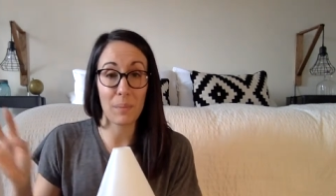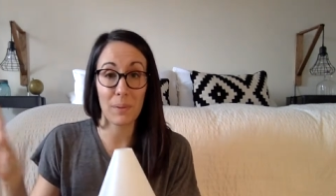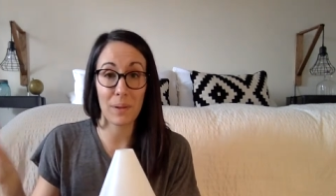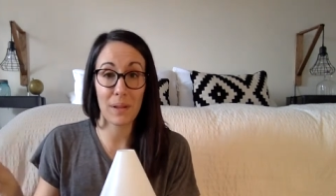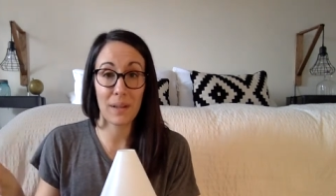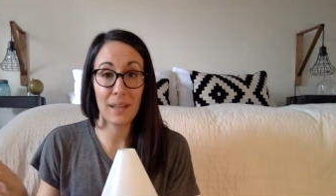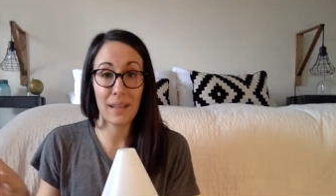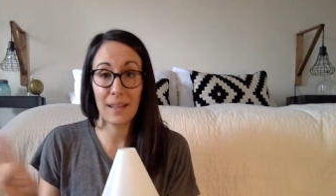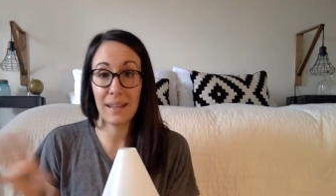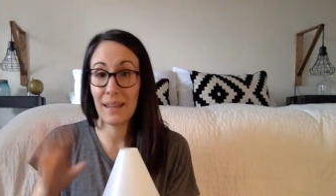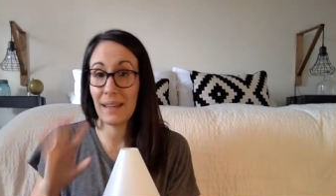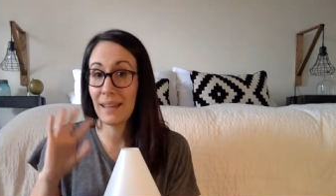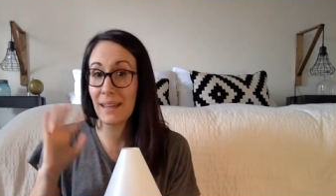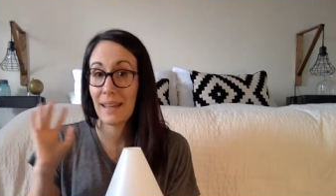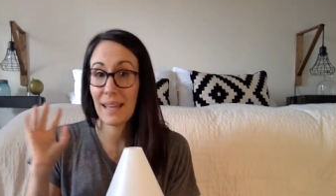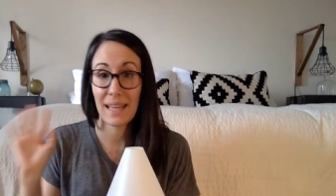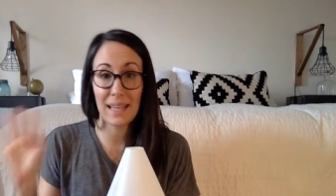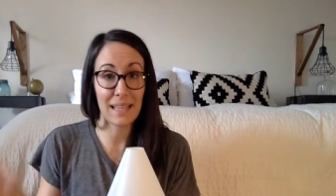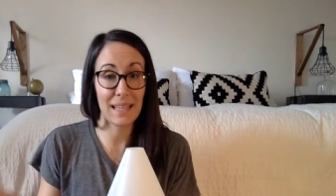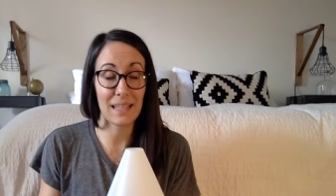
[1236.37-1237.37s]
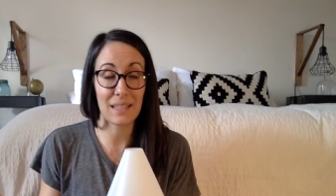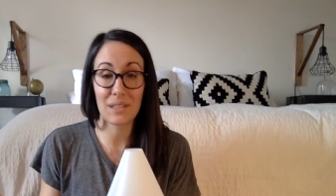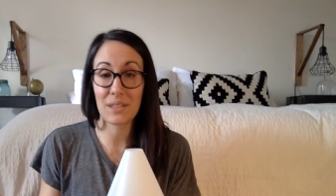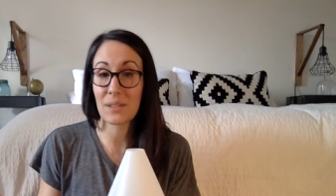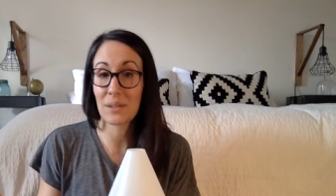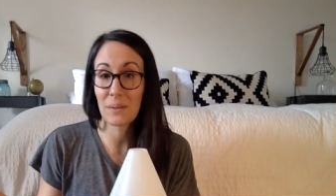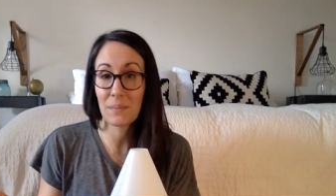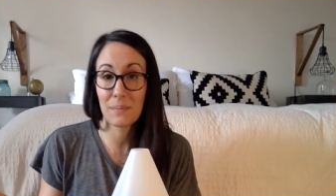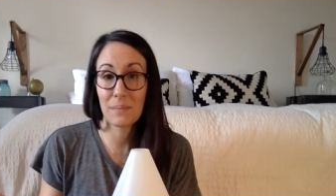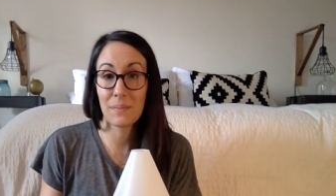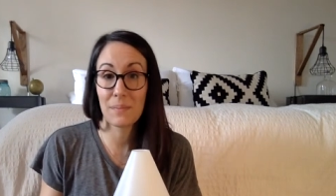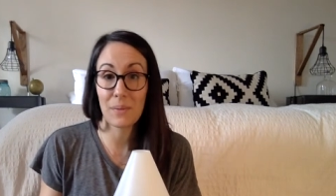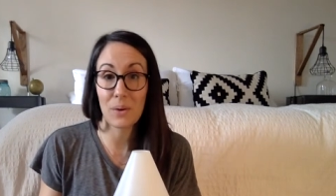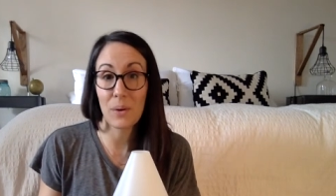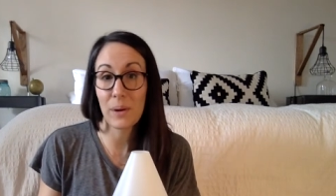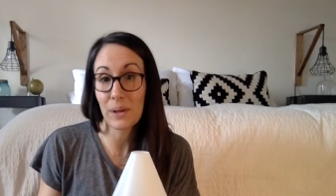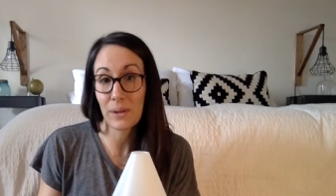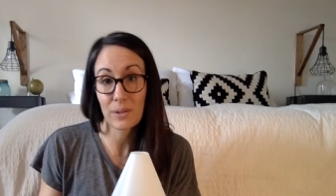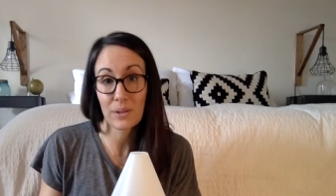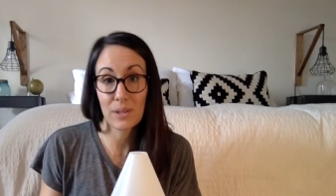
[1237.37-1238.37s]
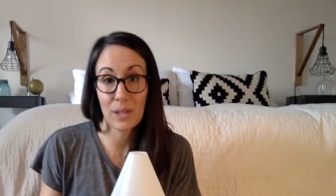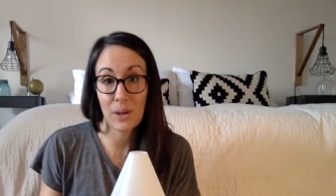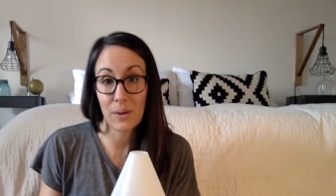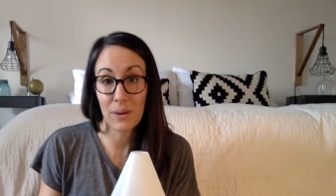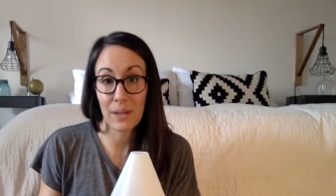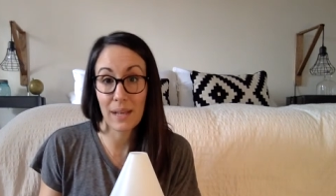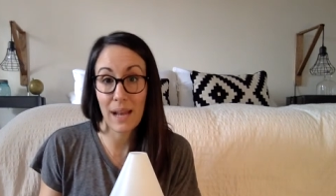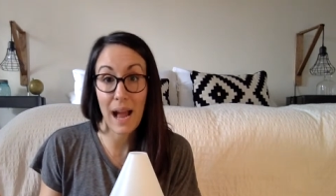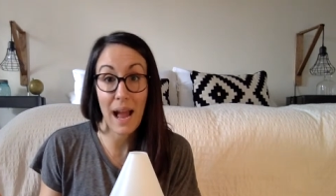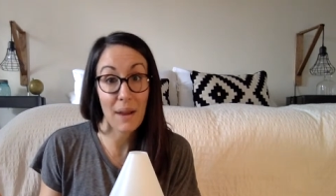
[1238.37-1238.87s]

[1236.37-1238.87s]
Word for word: plug it in, and get some oils going.